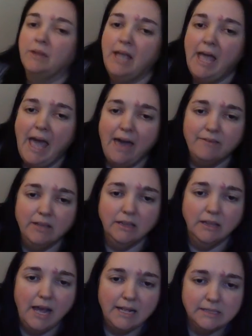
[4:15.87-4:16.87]
having
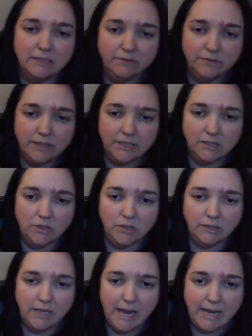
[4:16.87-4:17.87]
lots of
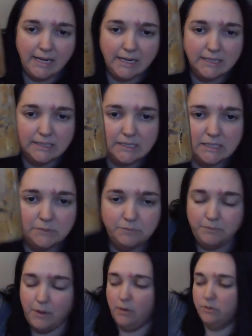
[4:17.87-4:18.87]
little, like,
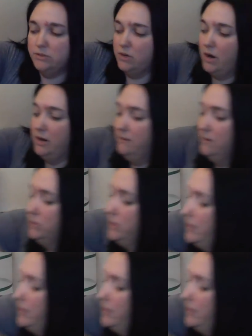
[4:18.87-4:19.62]
oh, sorry, there's